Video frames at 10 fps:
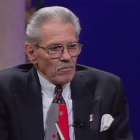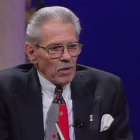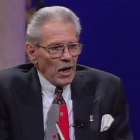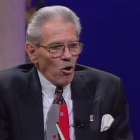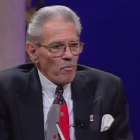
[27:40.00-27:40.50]

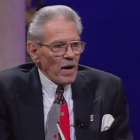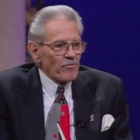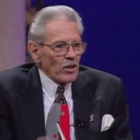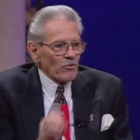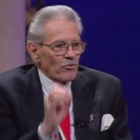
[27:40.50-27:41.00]
Well, I hope I've
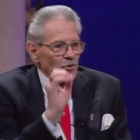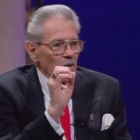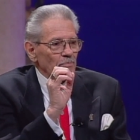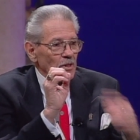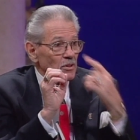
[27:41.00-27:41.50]
said
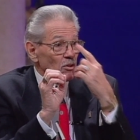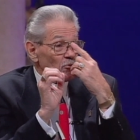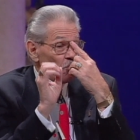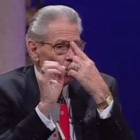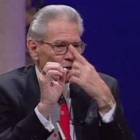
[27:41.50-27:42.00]
something to
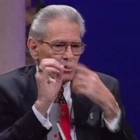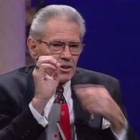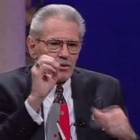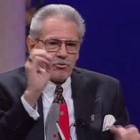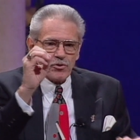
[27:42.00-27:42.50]
spark a
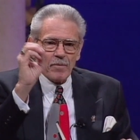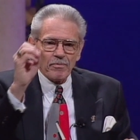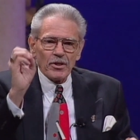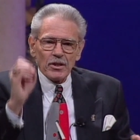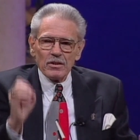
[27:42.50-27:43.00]
little
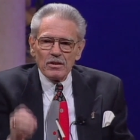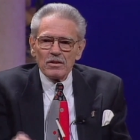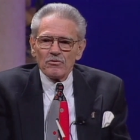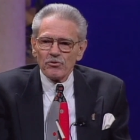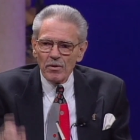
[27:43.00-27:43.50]
something
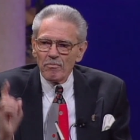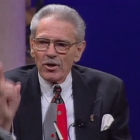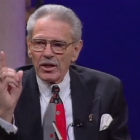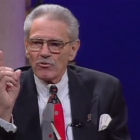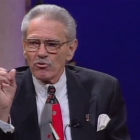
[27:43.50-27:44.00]
in
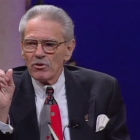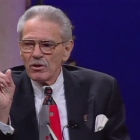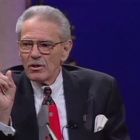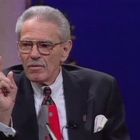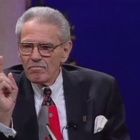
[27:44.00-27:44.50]
somebody's
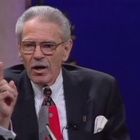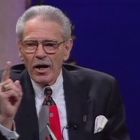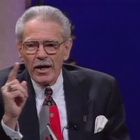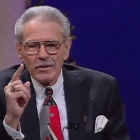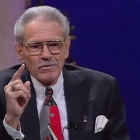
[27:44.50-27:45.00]

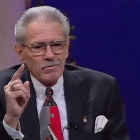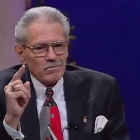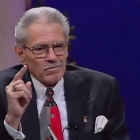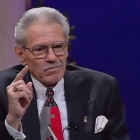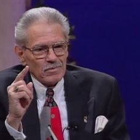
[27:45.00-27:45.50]
mind
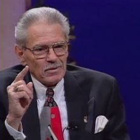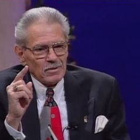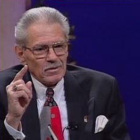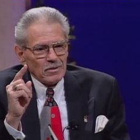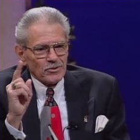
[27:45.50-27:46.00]

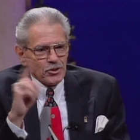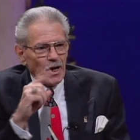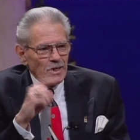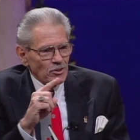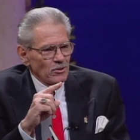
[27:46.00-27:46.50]

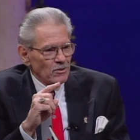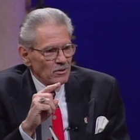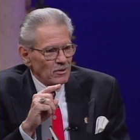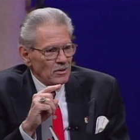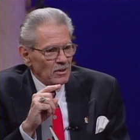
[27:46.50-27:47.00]
tonight
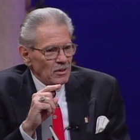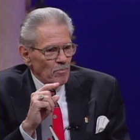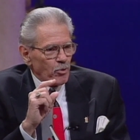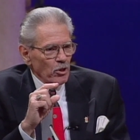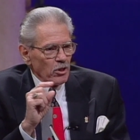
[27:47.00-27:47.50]
that
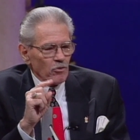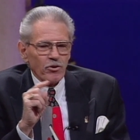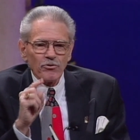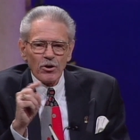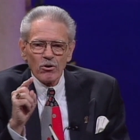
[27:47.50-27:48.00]
put a little
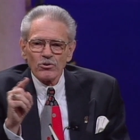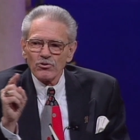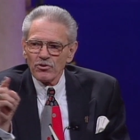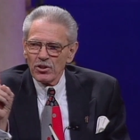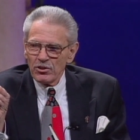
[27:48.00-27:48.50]
sense of
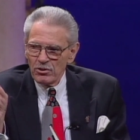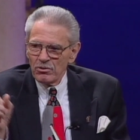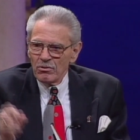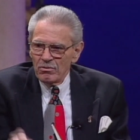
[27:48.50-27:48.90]
urgency in you.